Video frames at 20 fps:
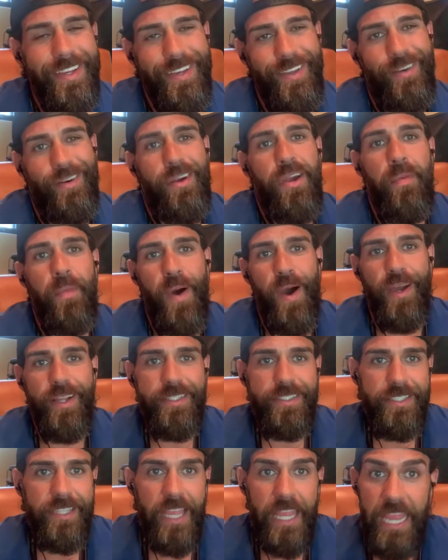come on,
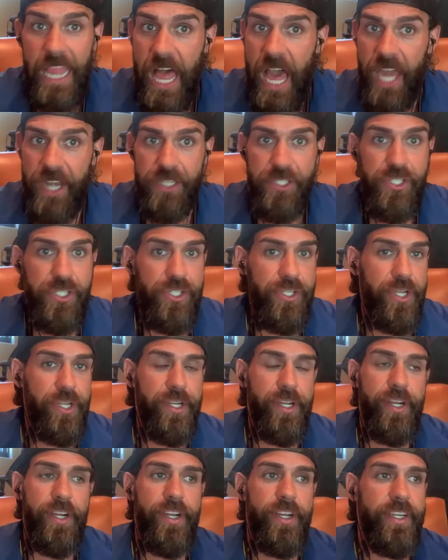it's a lot of
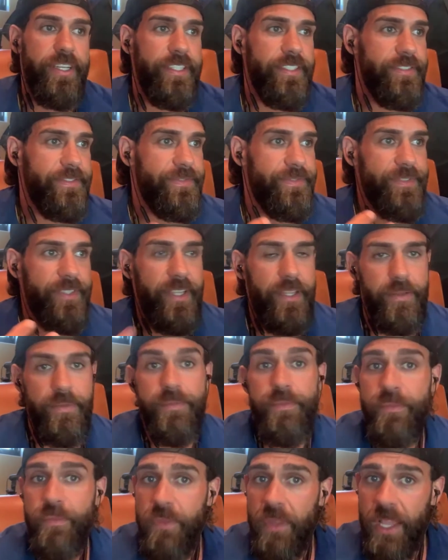sugar and
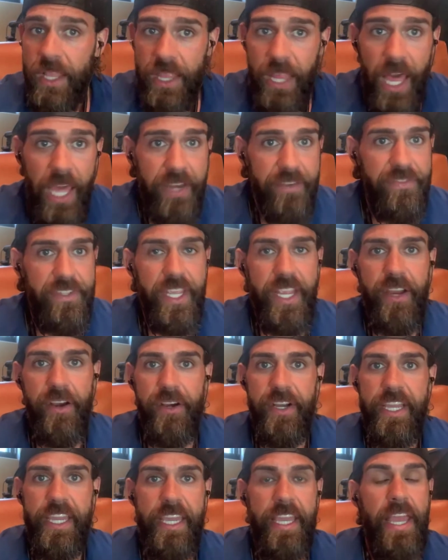a lot of
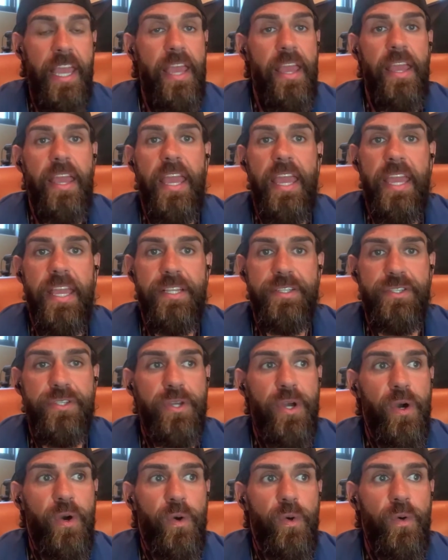dairy. And
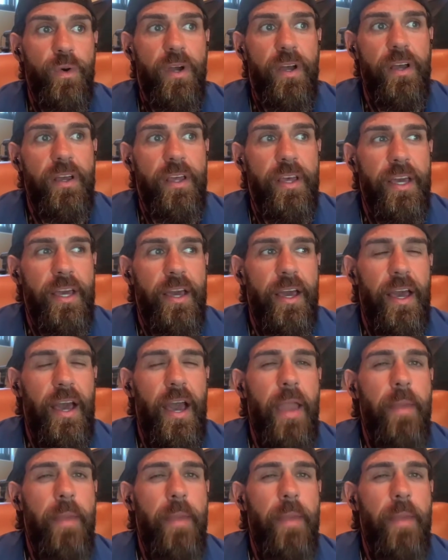so I